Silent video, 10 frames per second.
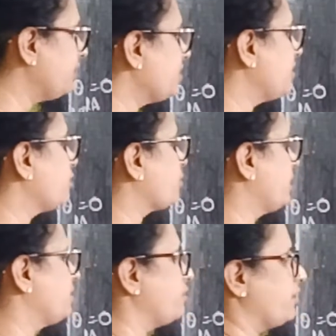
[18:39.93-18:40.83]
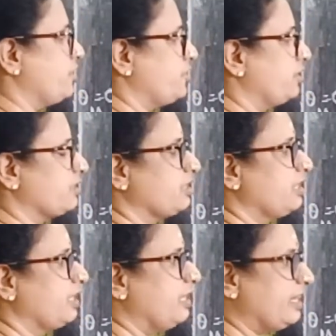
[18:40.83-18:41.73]
this into considerations,
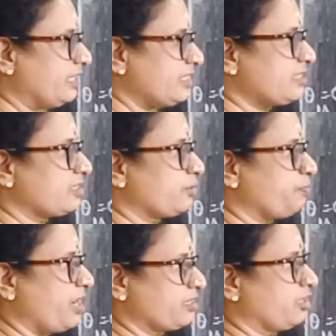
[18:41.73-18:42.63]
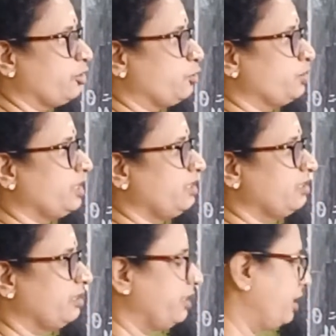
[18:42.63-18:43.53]
let us pass on to the
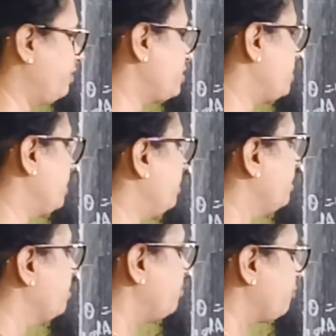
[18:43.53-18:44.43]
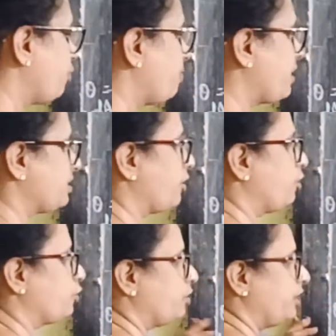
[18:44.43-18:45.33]
derivation. Before passing
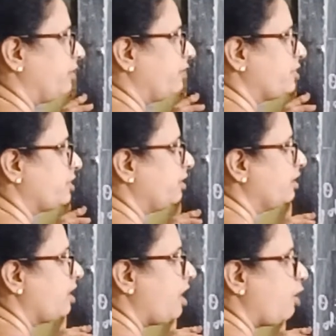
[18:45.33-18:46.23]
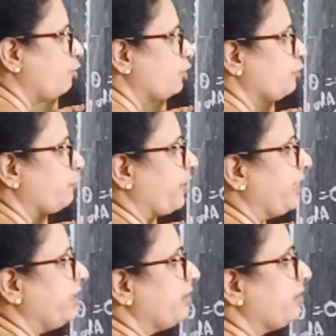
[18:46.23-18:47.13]
on to the derivation, how to
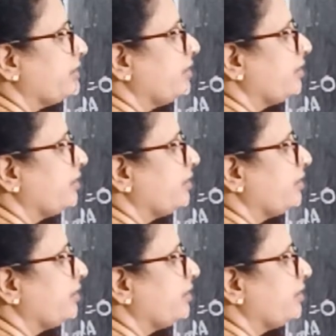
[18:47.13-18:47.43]
find the